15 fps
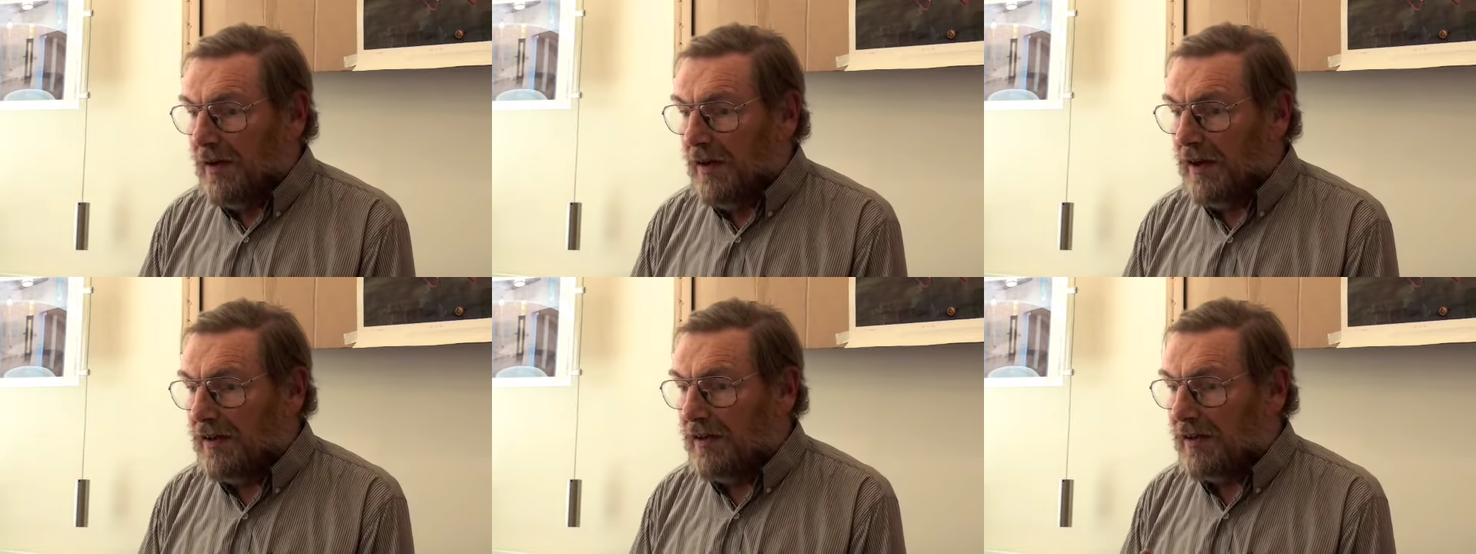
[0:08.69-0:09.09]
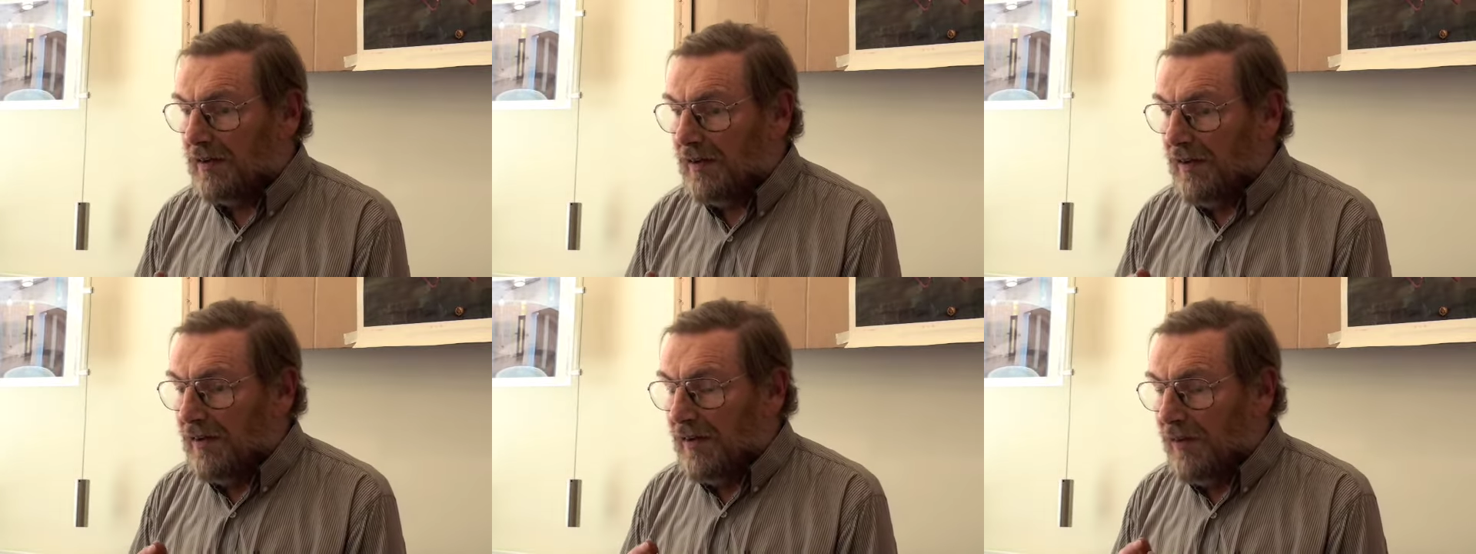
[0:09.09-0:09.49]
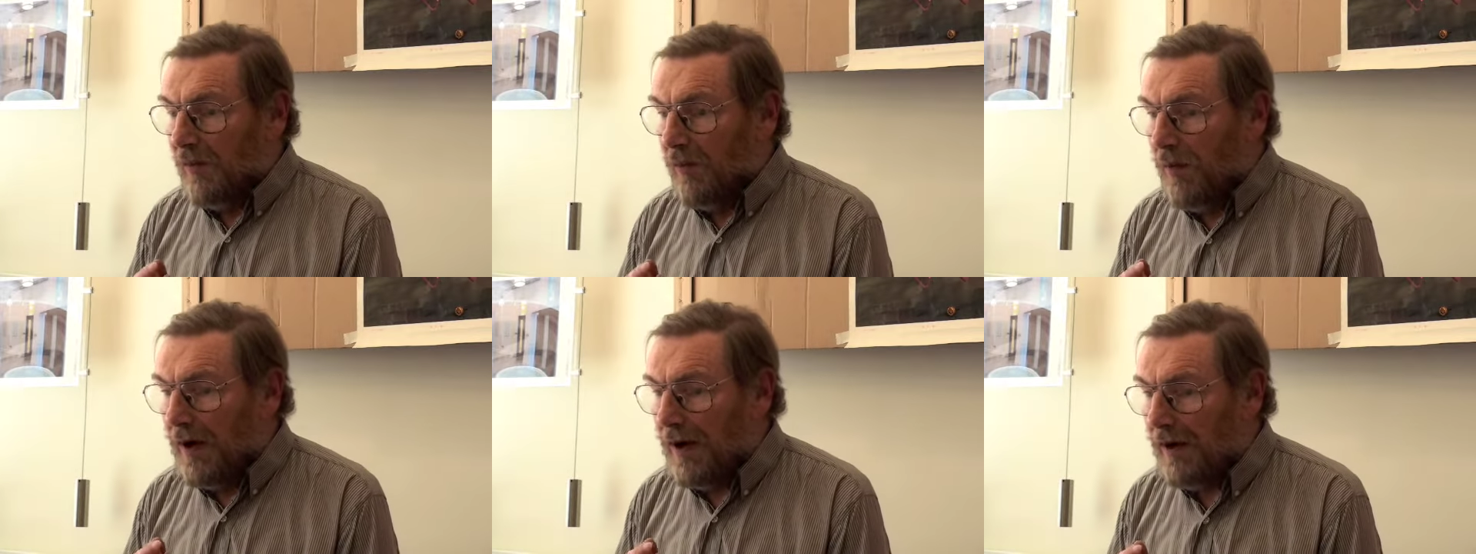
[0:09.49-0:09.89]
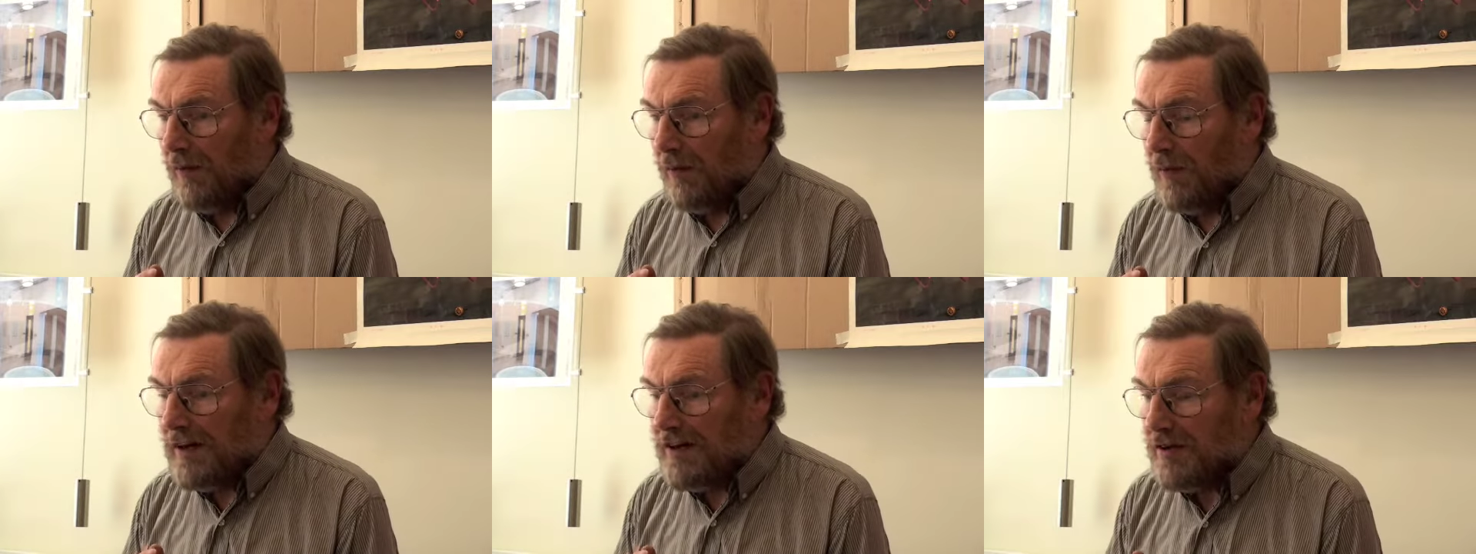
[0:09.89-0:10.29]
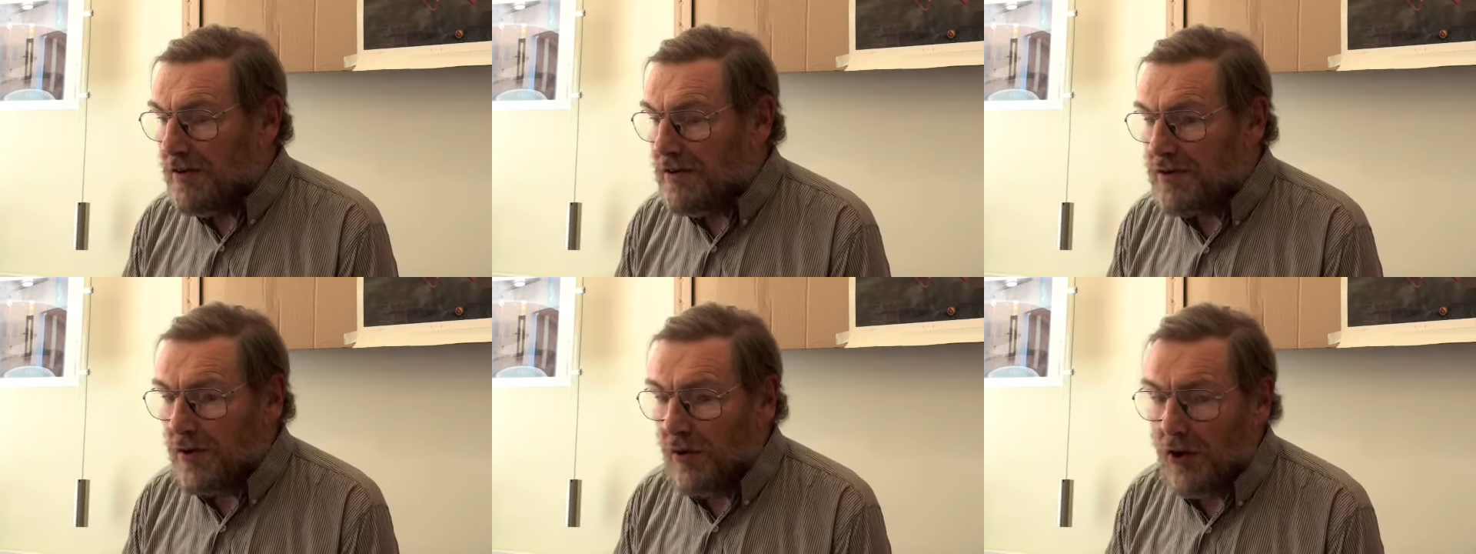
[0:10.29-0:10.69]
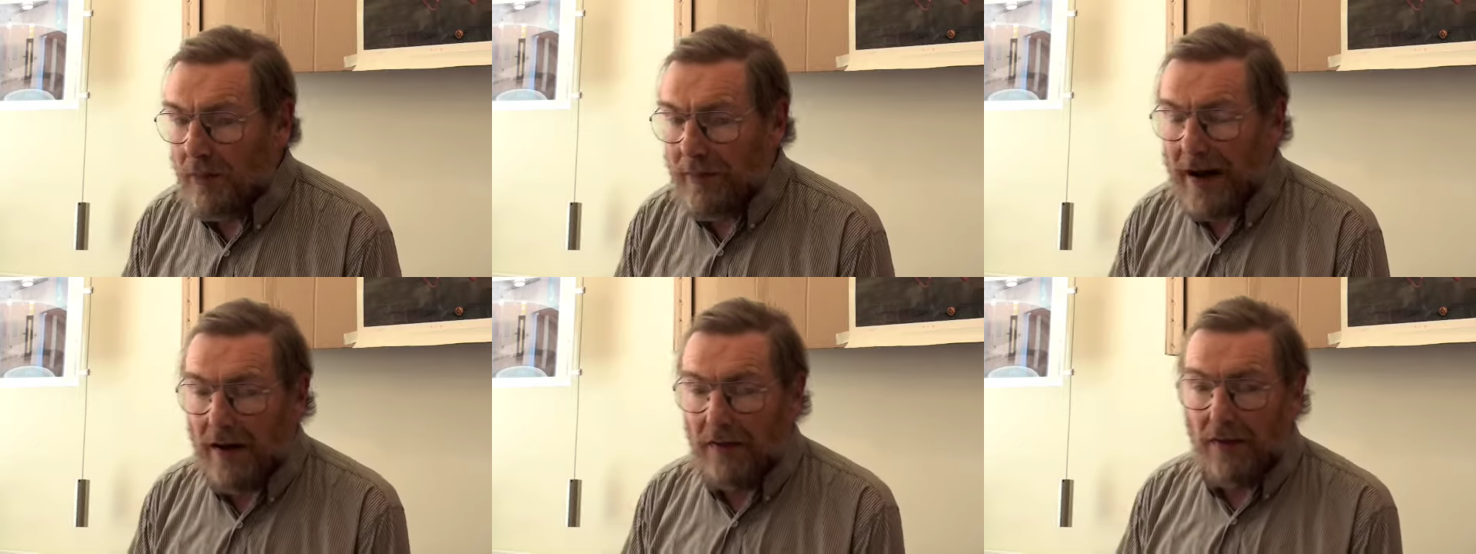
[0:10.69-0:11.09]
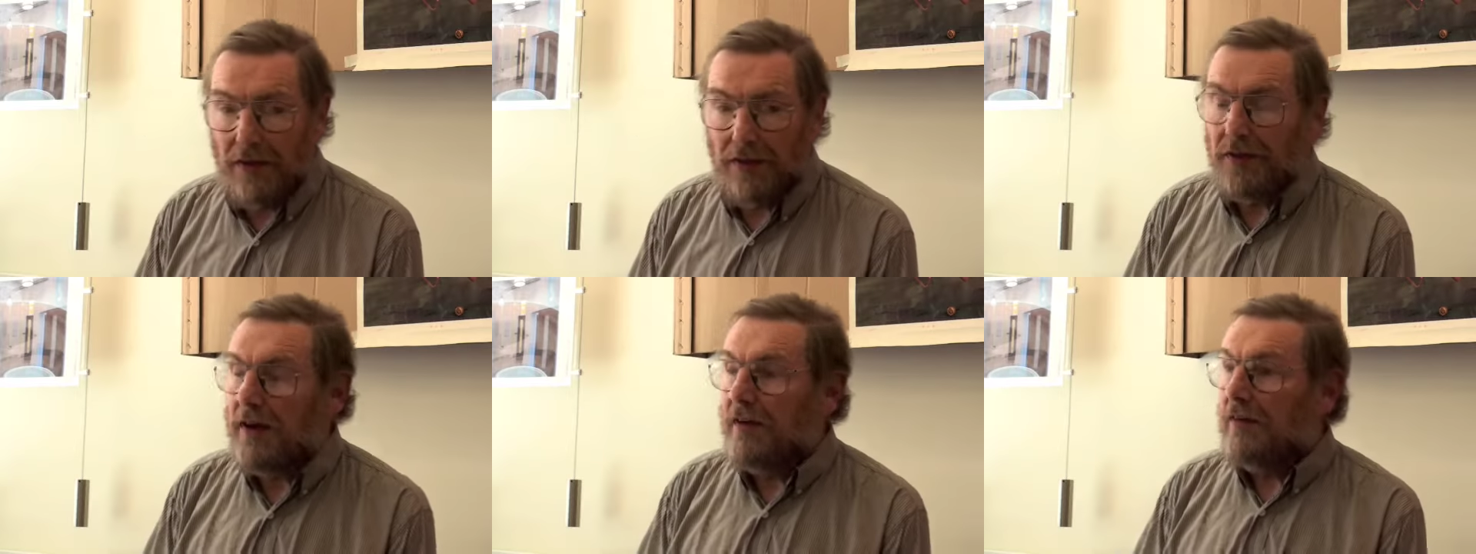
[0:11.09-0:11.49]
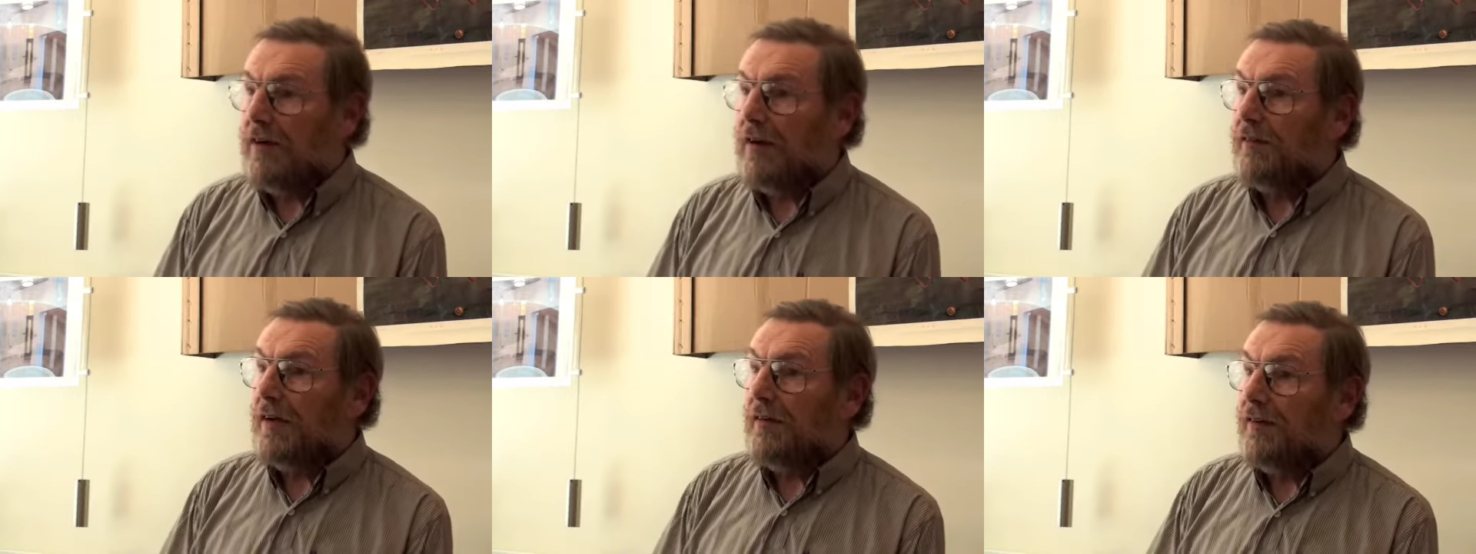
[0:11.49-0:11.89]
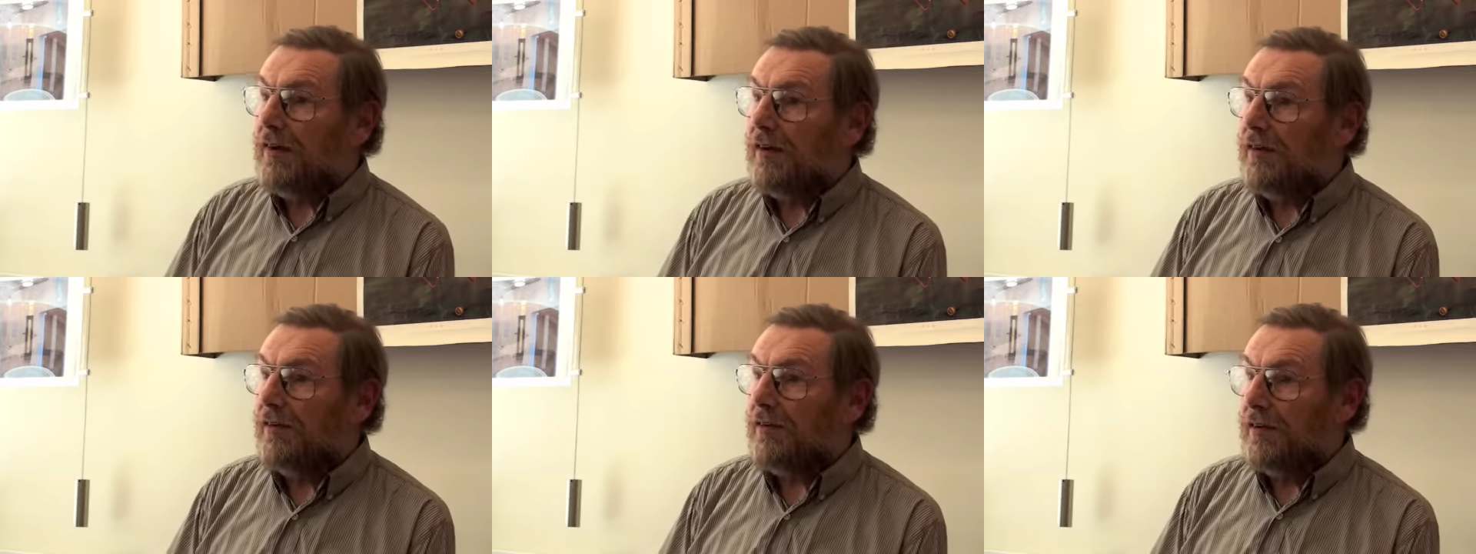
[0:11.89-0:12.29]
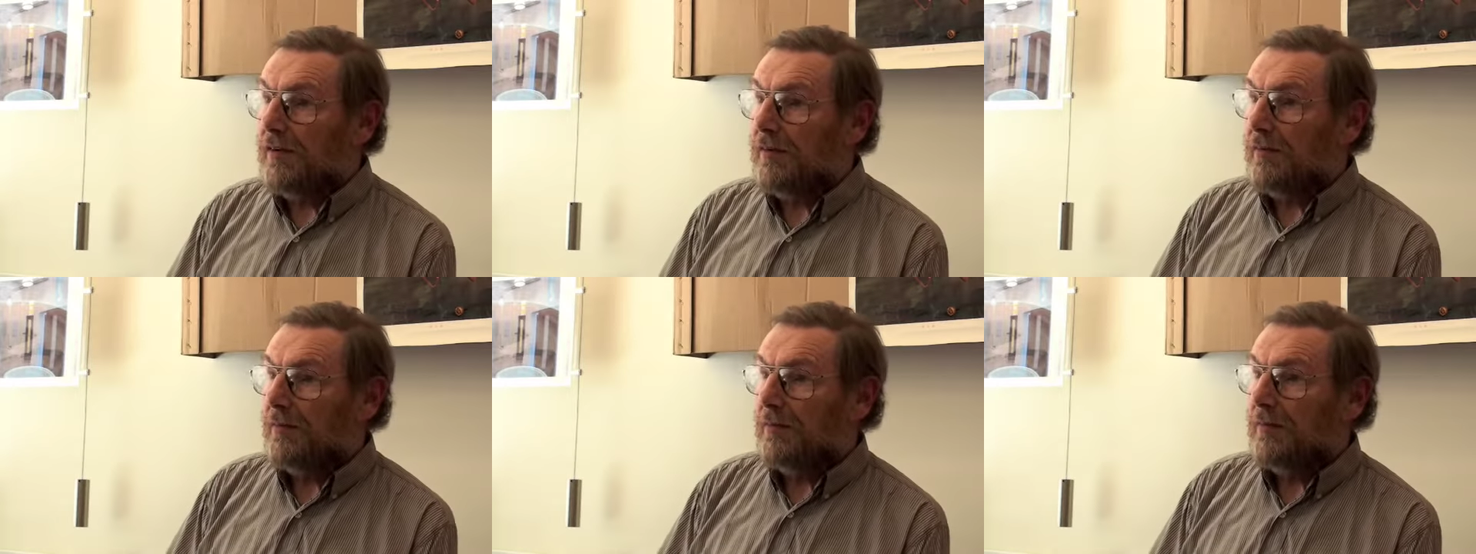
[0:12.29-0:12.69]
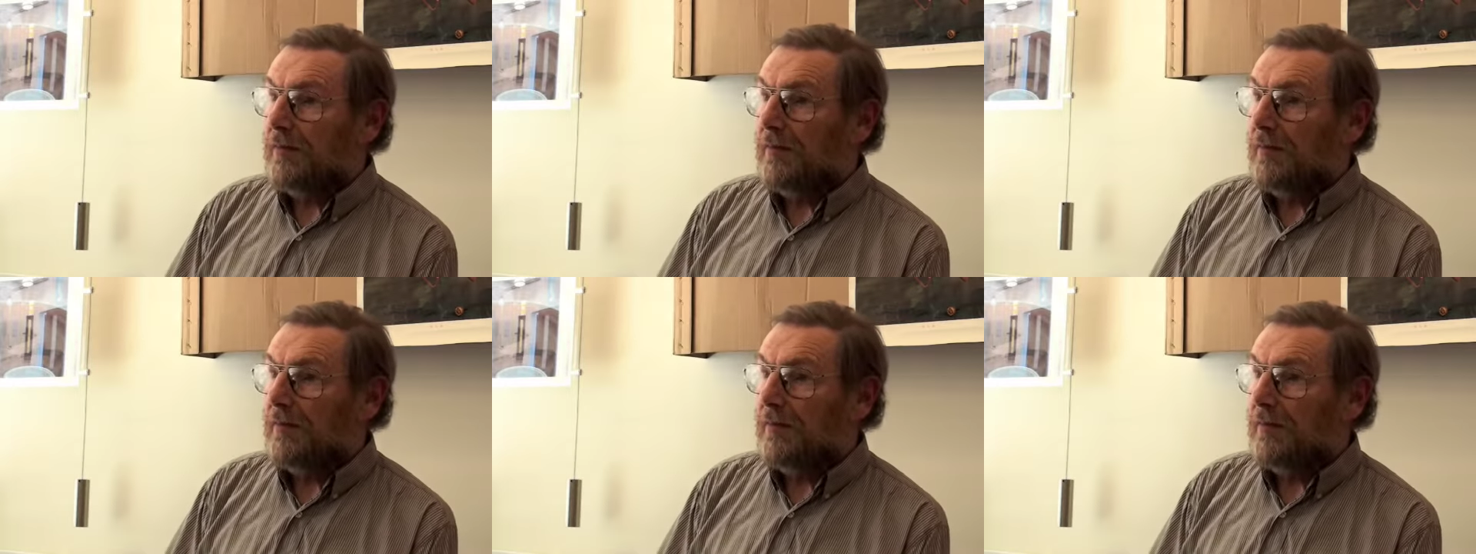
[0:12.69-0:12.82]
And while we do talk about the theory of evolution,